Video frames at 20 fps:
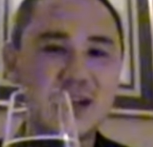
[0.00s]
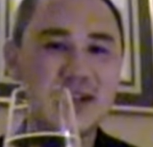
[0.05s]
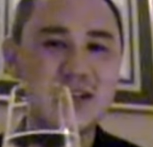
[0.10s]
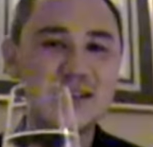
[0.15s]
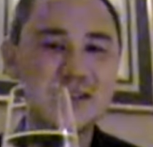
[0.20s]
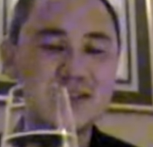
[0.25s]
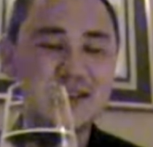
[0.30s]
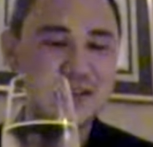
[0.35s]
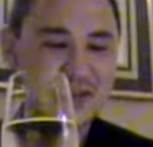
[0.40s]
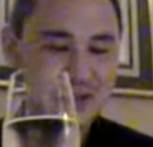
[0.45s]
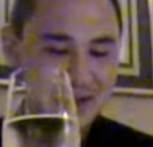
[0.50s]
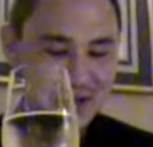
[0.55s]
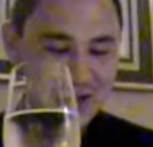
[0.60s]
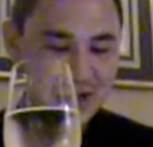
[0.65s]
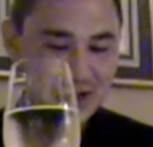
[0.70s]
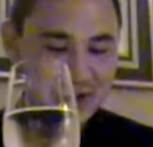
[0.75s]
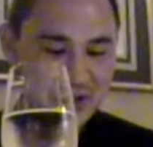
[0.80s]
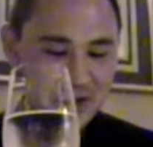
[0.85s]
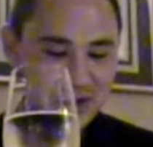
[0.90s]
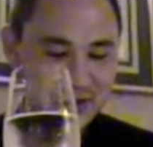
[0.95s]
and
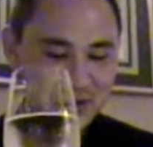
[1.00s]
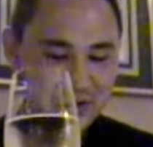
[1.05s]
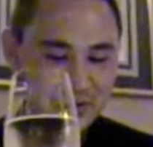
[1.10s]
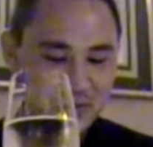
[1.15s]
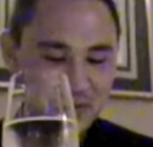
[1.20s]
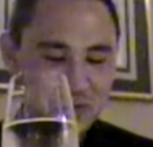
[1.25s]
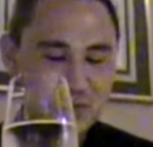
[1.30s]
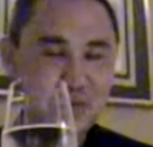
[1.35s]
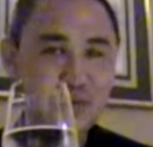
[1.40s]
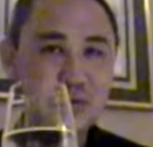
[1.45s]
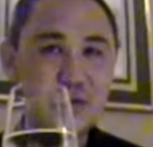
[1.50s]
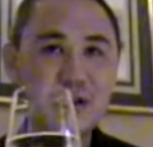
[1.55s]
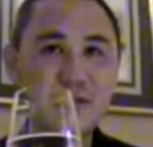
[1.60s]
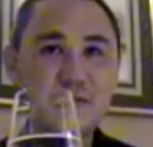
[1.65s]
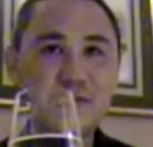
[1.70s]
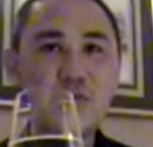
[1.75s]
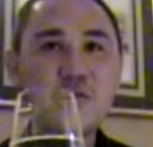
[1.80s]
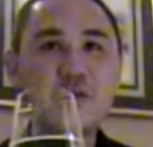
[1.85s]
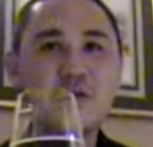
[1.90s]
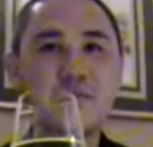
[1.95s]
oh, I've
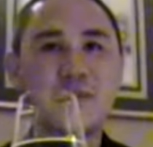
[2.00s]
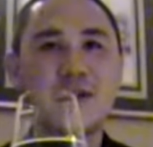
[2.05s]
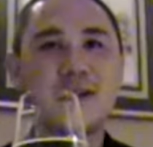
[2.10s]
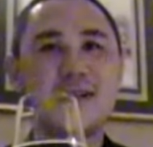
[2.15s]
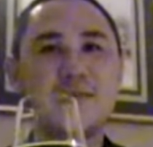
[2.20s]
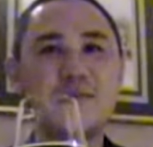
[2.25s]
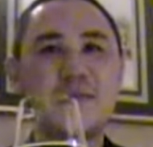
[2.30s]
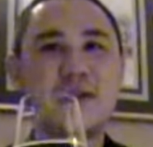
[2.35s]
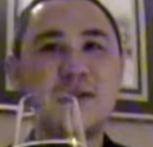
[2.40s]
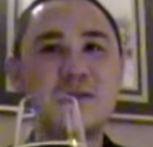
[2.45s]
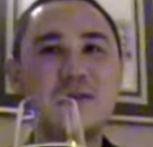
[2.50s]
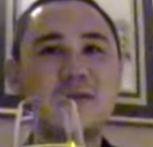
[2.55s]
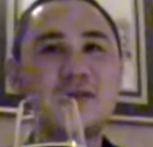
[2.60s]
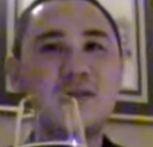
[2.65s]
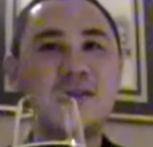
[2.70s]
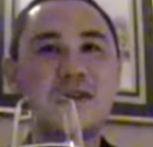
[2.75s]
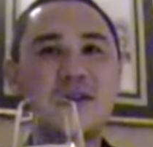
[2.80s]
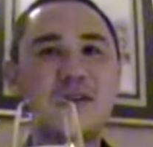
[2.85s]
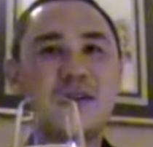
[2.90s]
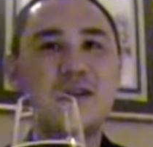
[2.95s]
ordered my meal.
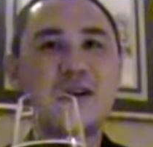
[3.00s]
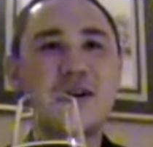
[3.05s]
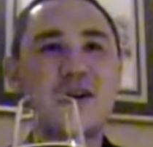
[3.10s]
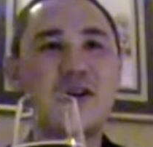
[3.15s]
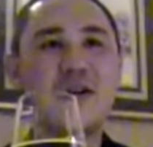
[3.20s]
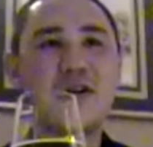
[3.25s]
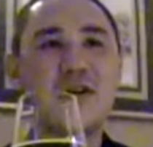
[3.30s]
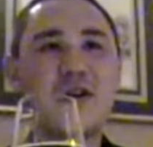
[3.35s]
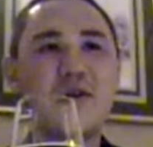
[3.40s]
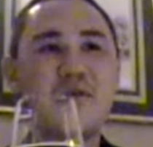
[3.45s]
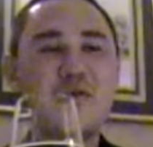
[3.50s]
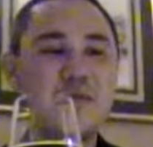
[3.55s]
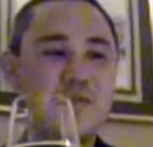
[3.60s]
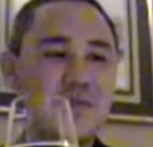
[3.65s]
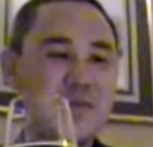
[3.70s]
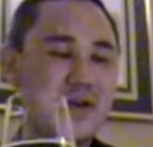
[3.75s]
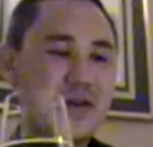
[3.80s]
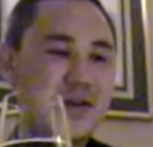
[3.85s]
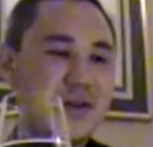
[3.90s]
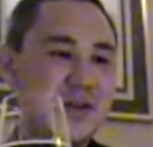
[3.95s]
I want
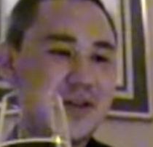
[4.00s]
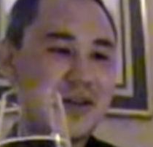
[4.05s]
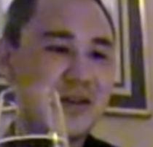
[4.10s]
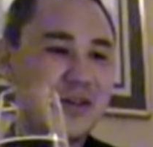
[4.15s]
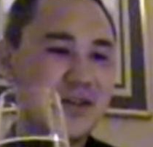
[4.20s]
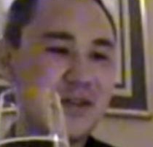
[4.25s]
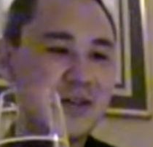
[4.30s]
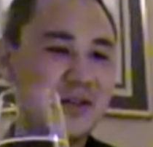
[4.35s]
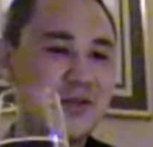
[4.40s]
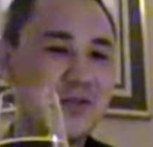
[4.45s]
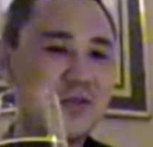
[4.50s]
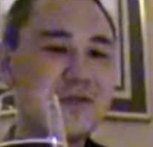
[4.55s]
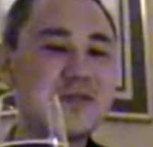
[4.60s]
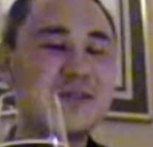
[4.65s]
my longer